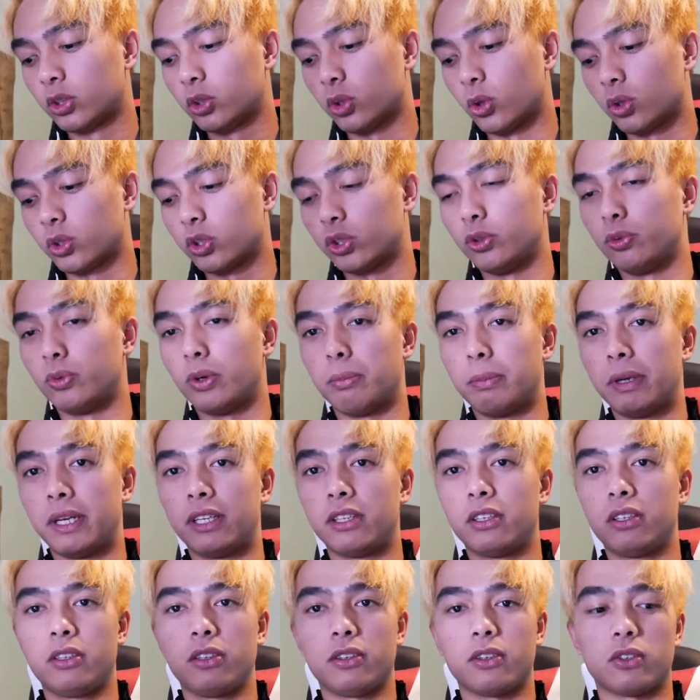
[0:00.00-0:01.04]
talk to
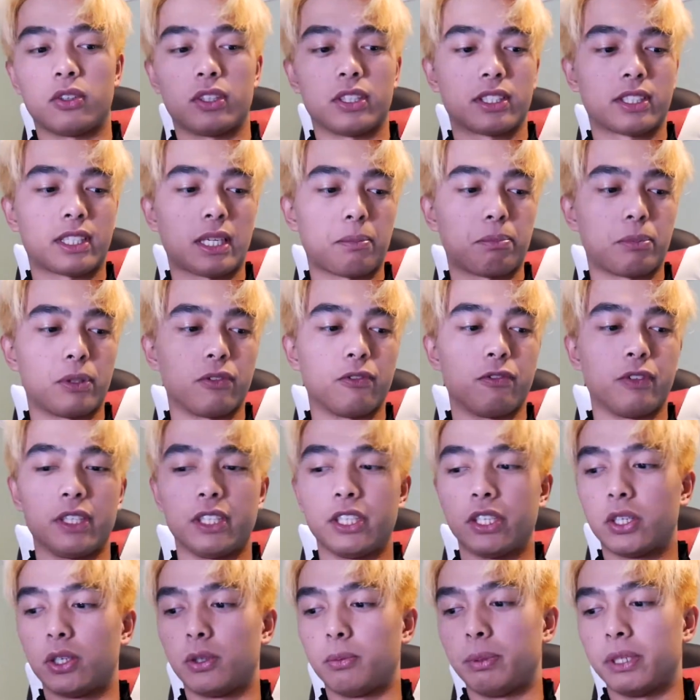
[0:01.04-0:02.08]
women on a separate
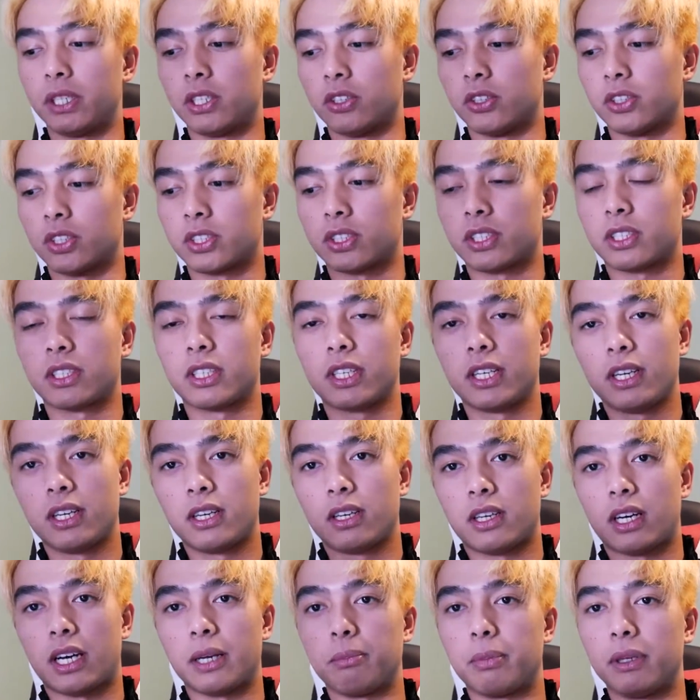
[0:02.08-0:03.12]
video because
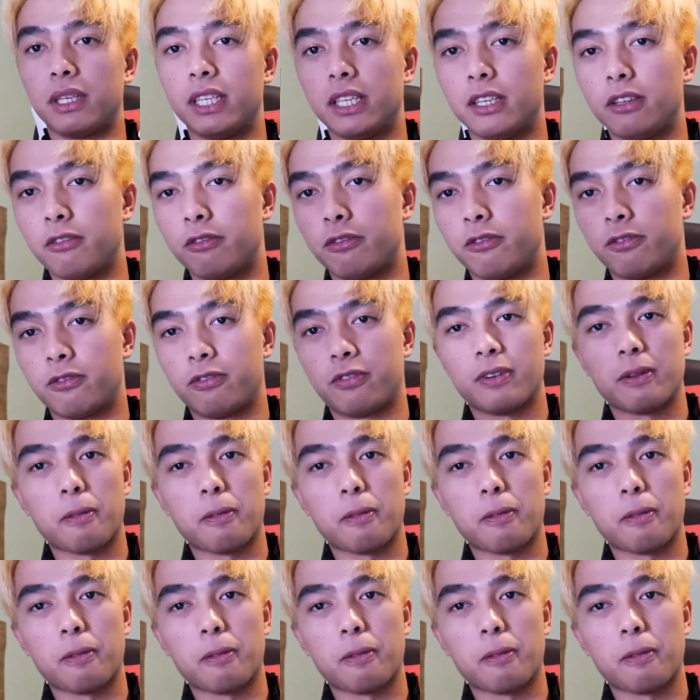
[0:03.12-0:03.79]
I believe